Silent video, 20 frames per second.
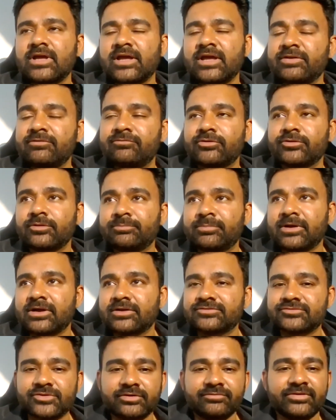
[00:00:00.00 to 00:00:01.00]
I think for the
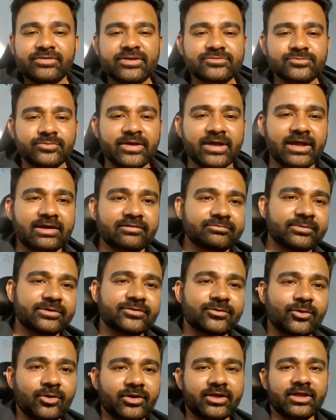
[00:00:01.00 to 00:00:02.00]
past 3 weeks we have
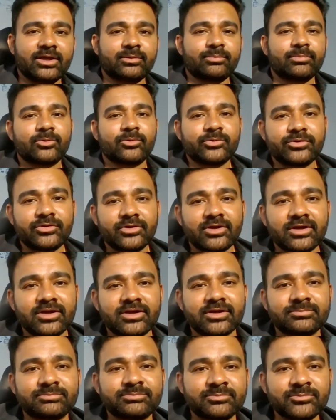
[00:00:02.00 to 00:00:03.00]
been talking about
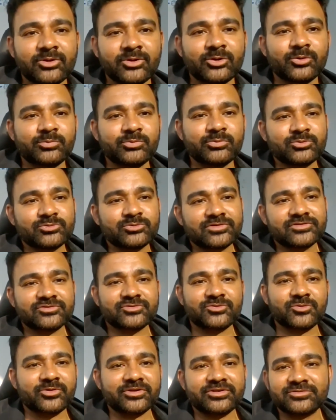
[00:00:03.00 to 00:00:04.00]
user
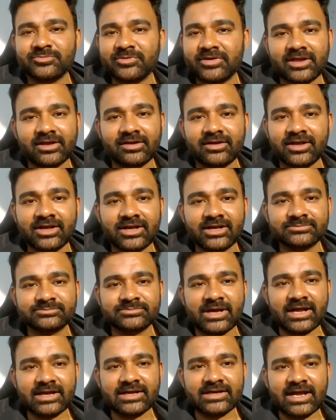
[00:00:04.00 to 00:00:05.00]
stories.
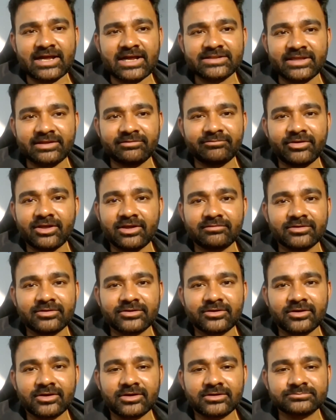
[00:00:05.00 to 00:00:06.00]
I think we
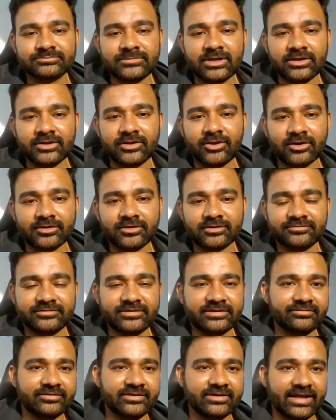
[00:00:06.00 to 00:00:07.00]
covered a lot
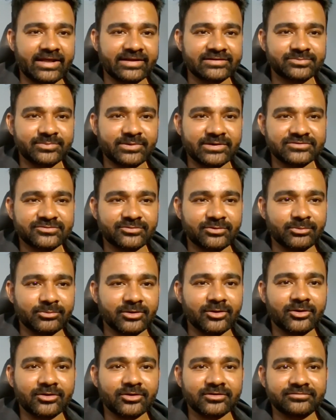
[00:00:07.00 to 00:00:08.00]
of different aspects from
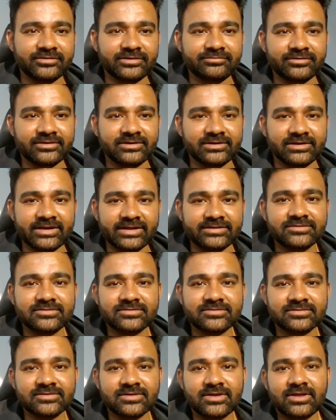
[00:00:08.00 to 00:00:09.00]
a lot of different
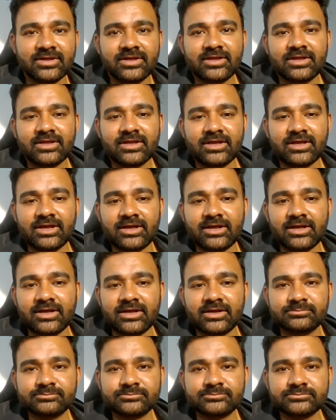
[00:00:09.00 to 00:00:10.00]
lenses.
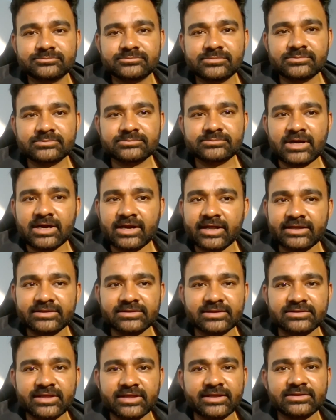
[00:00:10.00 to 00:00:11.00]
Uh,
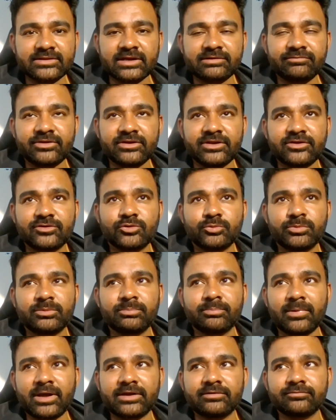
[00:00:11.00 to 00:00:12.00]
Again, the thing that we need to
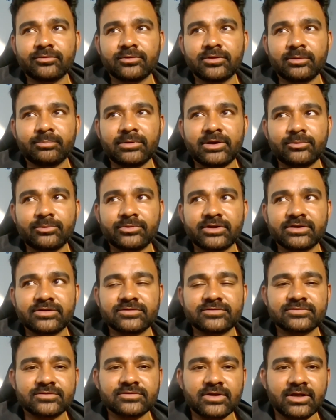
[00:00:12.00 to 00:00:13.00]
be mindful about
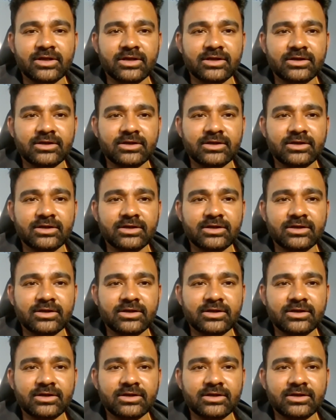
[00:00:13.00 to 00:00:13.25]
is